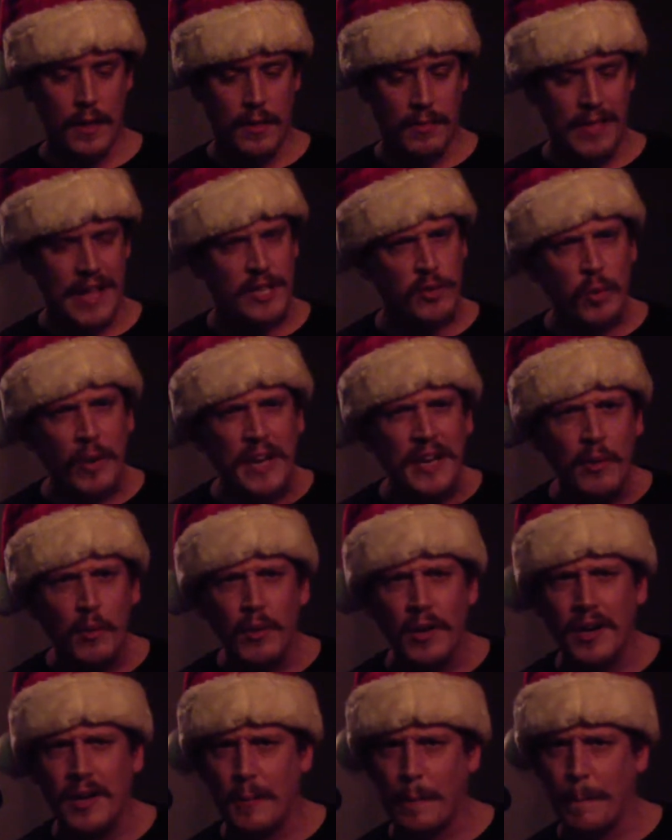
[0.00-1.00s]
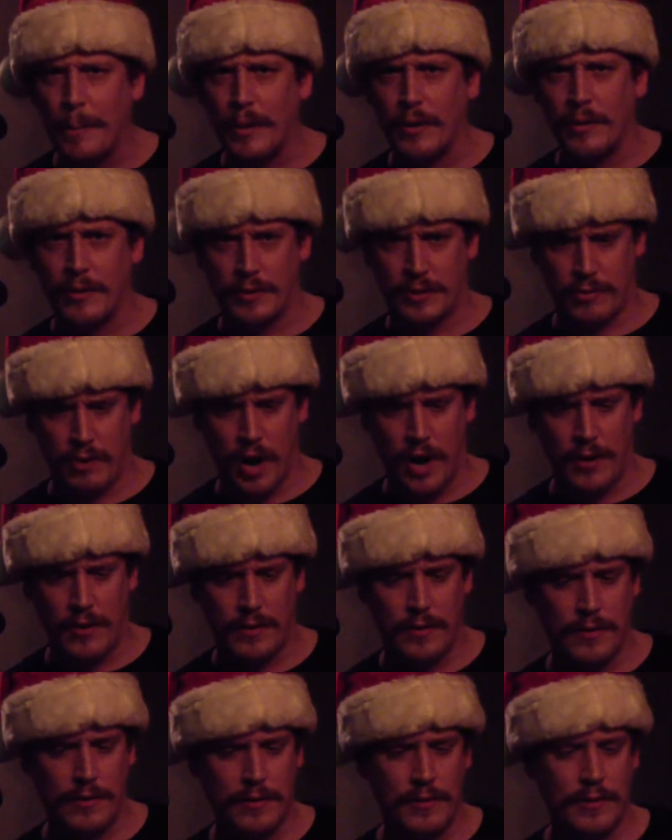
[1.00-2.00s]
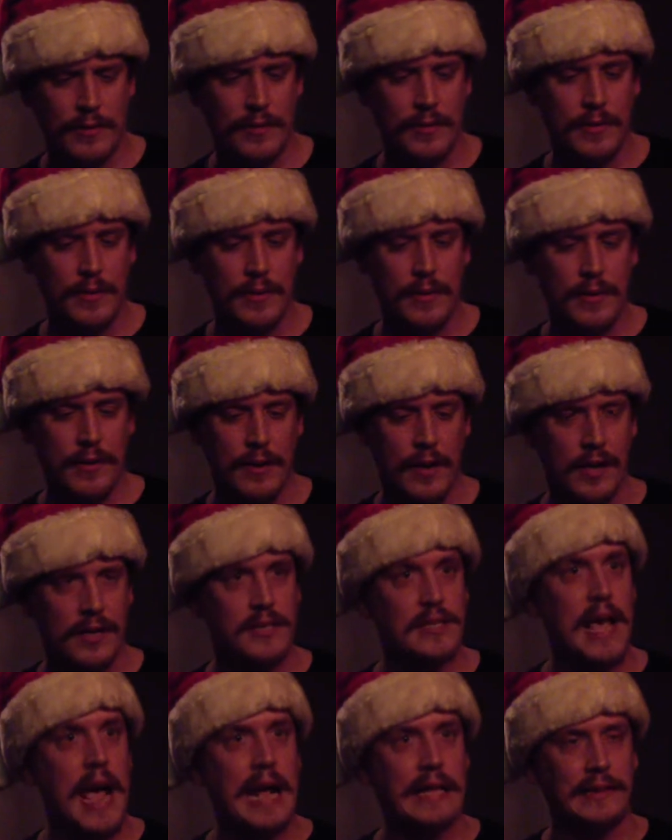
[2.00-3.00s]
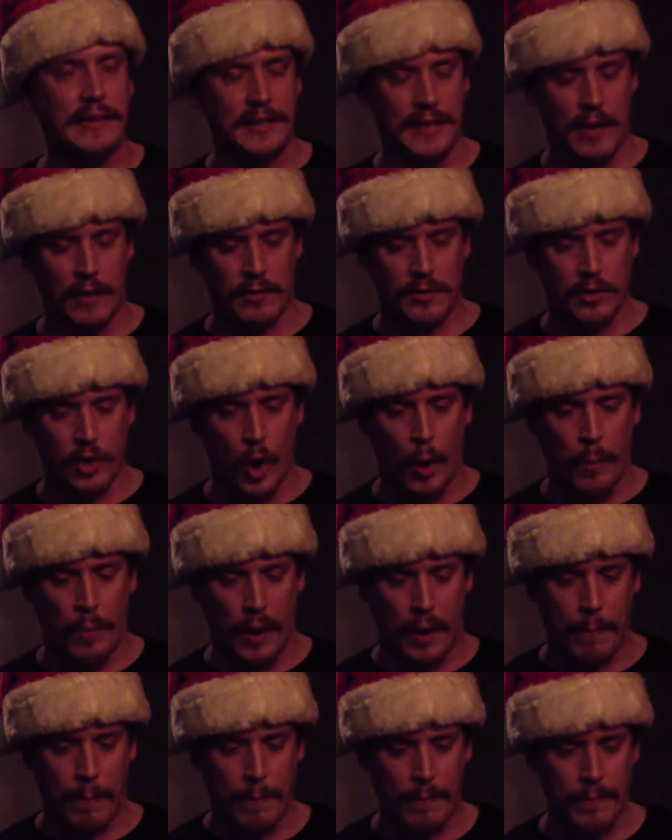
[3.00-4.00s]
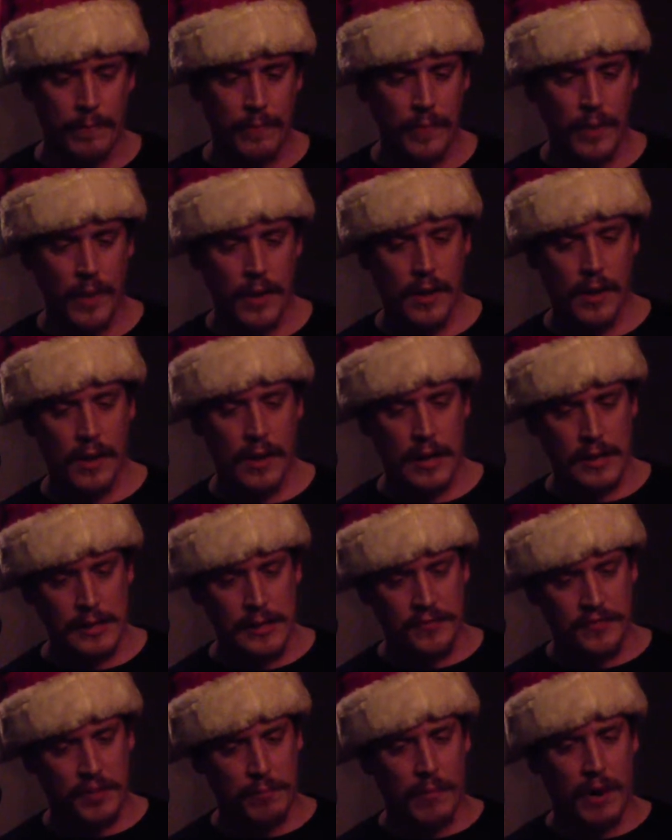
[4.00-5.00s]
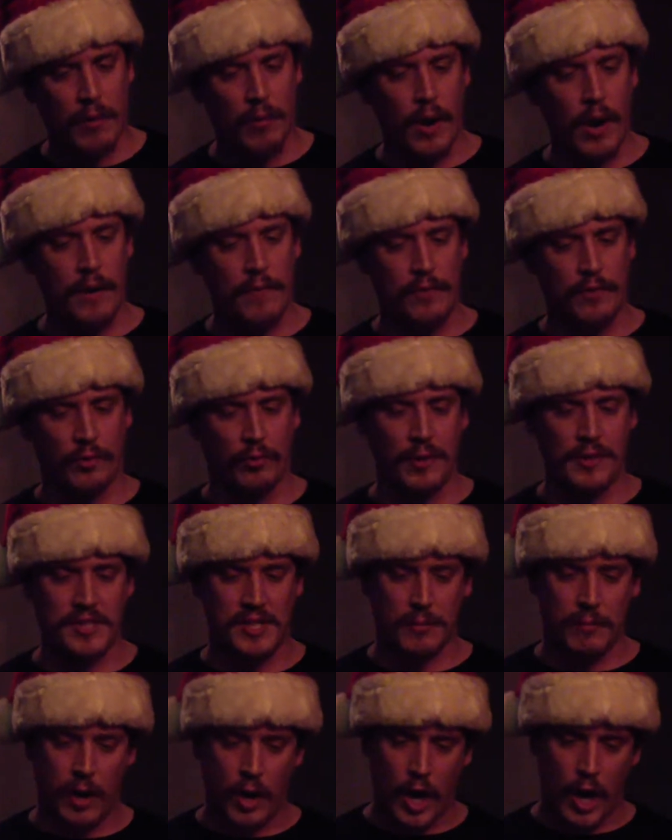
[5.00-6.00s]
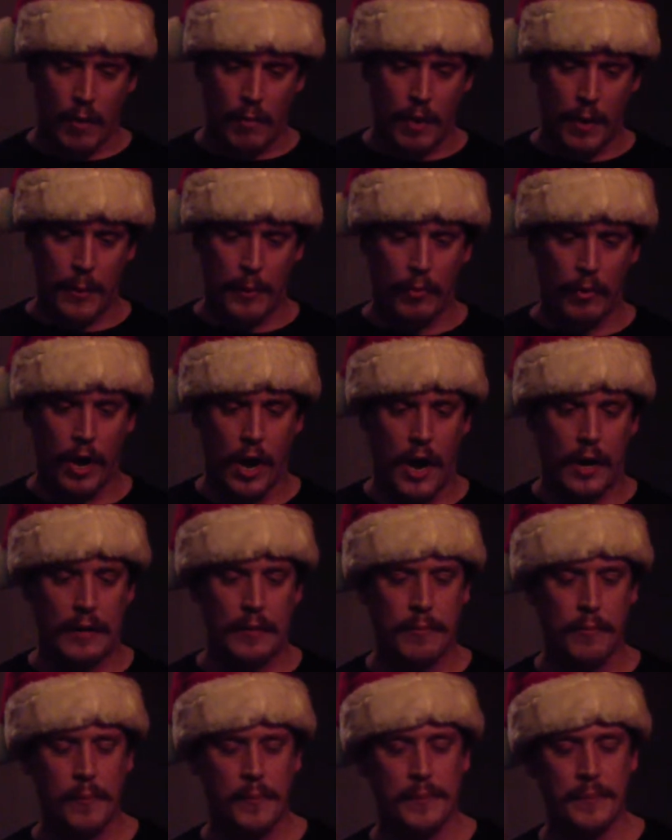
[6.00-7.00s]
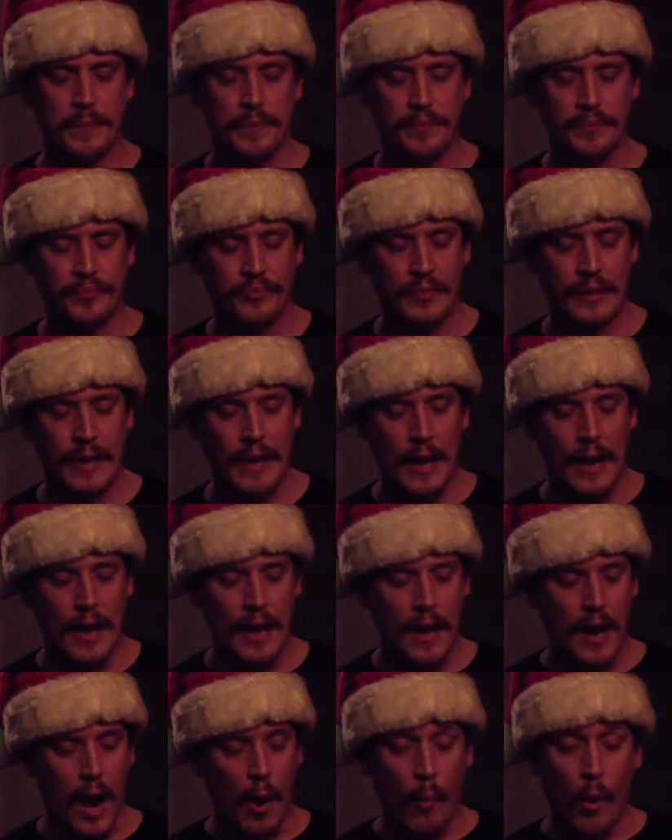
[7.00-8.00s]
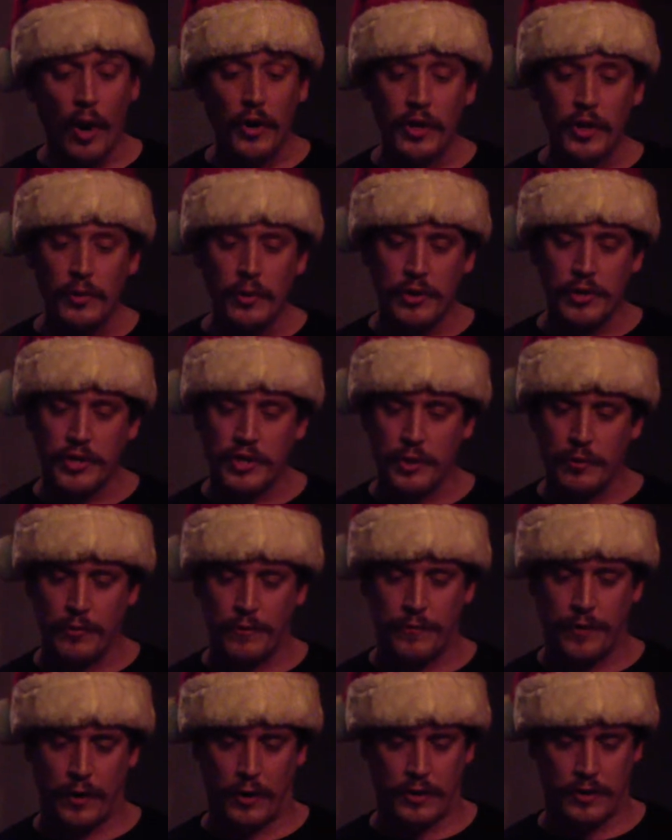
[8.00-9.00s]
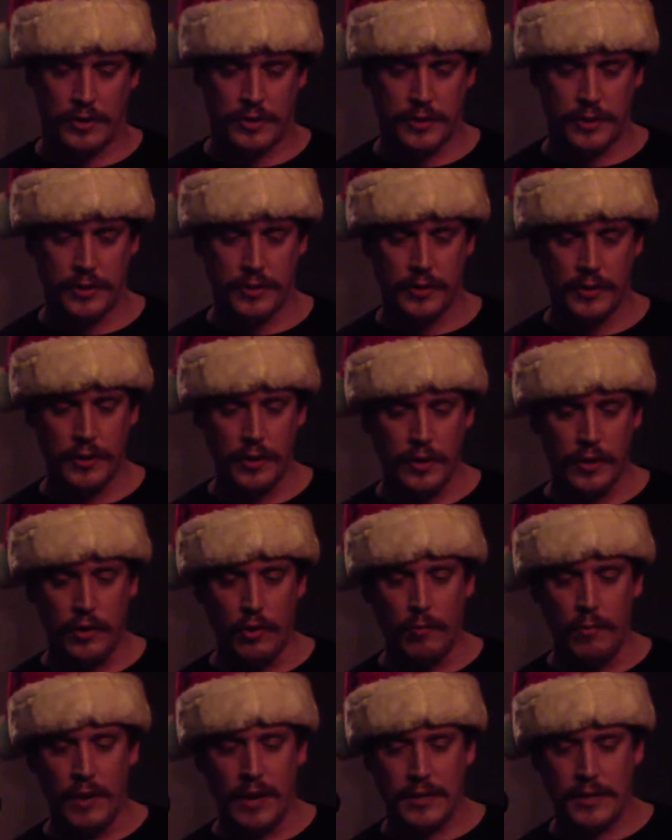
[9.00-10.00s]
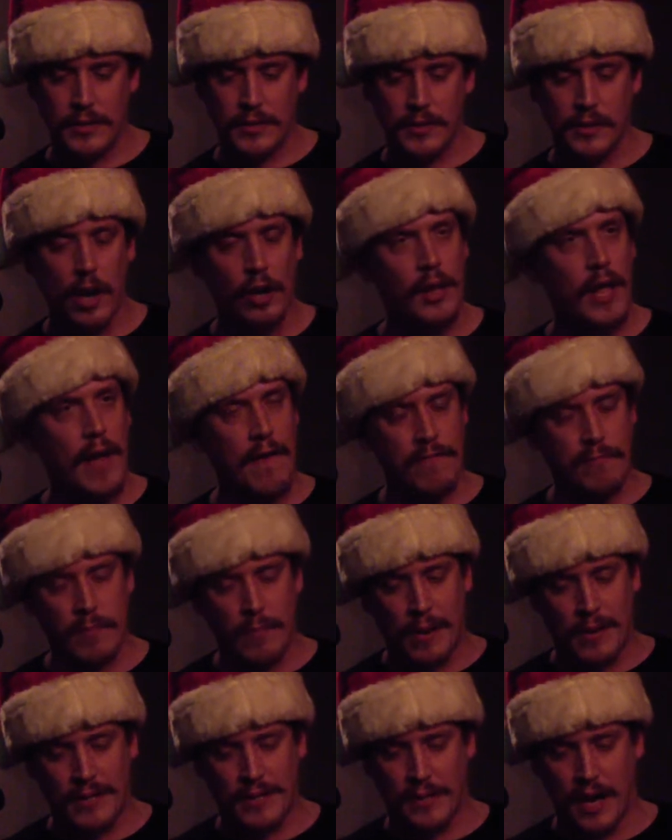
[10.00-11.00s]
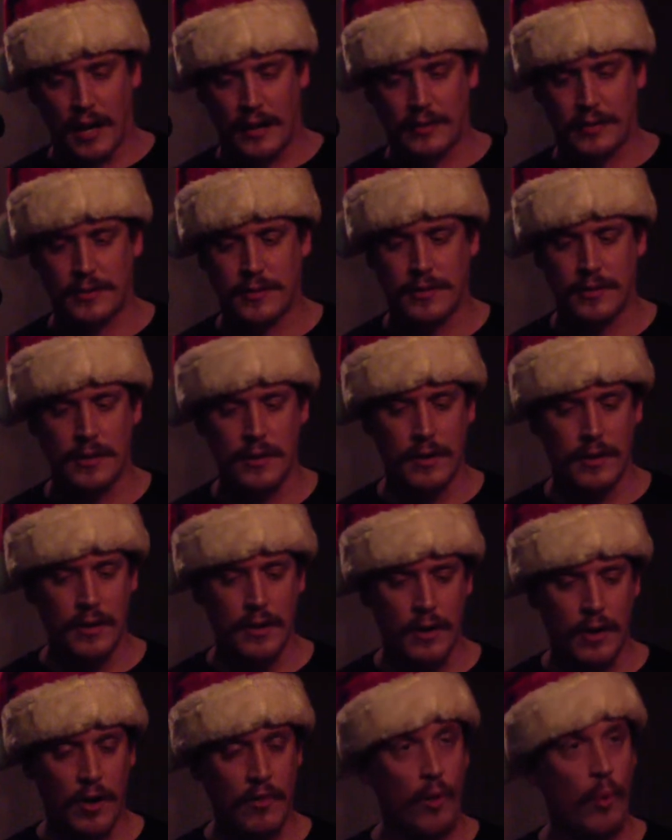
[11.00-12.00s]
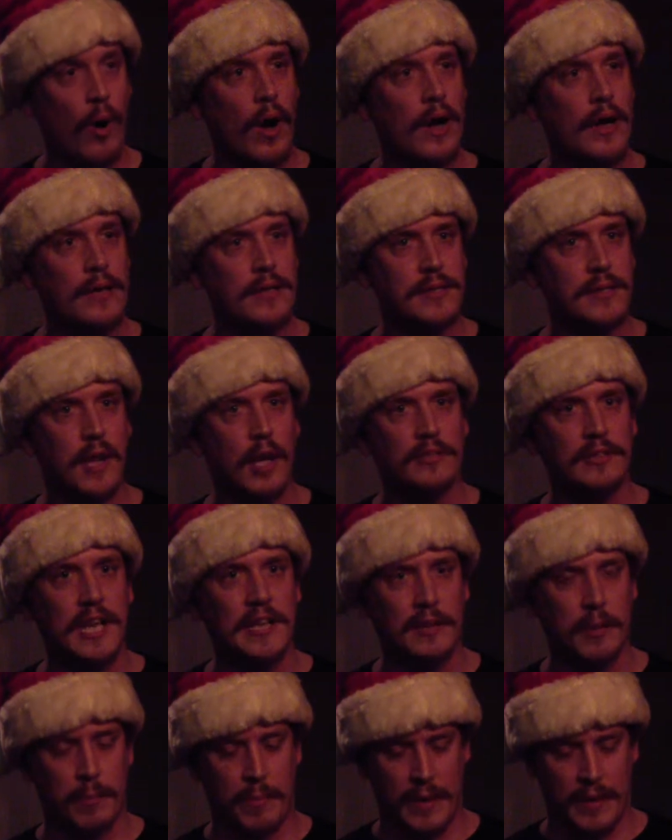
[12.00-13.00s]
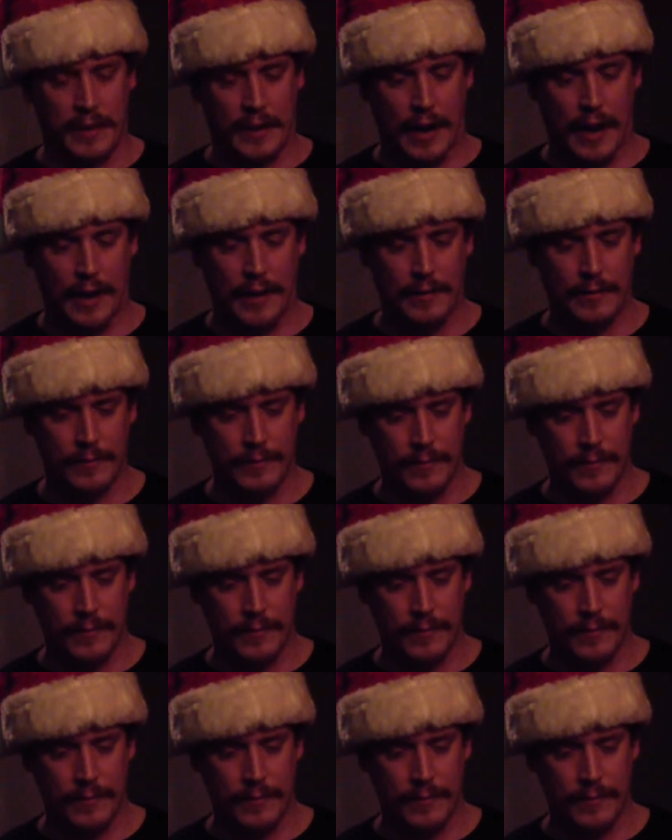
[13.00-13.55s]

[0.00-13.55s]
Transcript: That's why you don't hunt birds, right? Exactly, now scope up. I lifted my rifle and rested my arm on the rock. I want you to shoot first. You miss, I'll have him in my sights. Otherwise, I'll take the big guy.